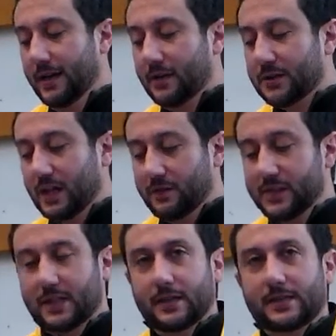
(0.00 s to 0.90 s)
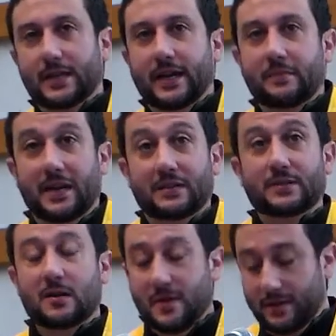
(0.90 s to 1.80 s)
in our services and my
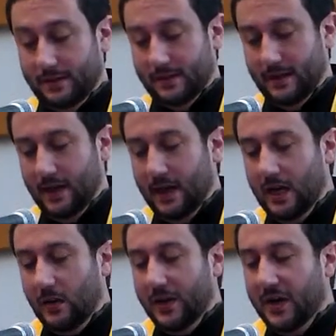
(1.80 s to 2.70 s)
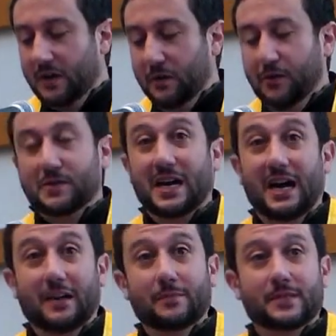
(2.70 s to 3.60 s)
sermons. We all go through
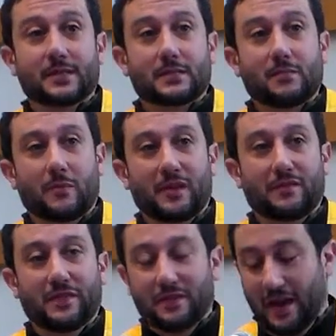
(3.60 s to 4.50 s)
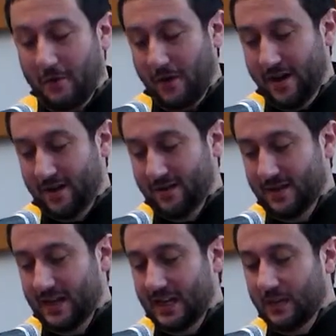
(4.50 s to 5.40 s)
times when we feel that way,
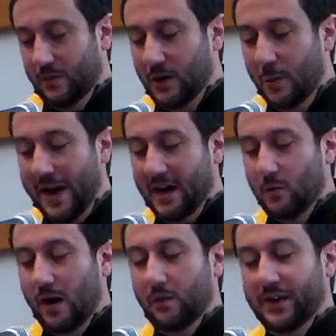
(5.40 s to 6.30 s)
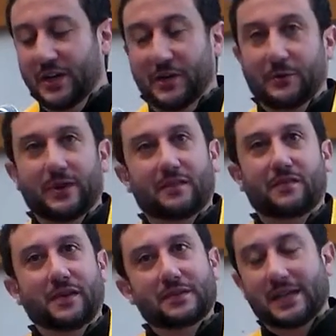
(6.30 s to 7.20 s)
when no matter what we do, it
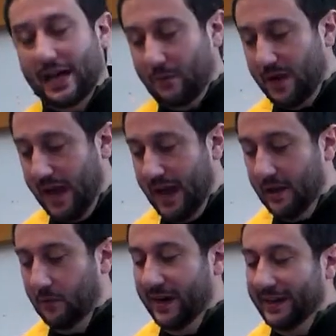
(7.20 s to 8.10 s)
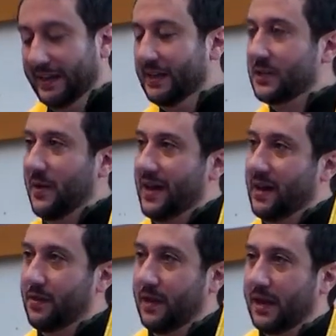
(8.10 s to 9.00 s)
feels like we can't really do
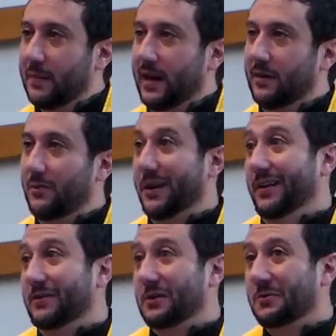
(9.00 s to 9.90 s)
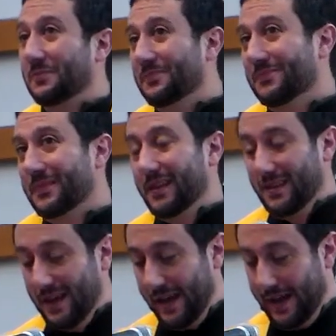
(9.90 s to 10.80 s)
anything about whatever the
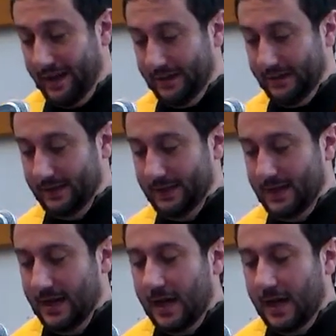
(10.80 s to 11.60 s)
thing is.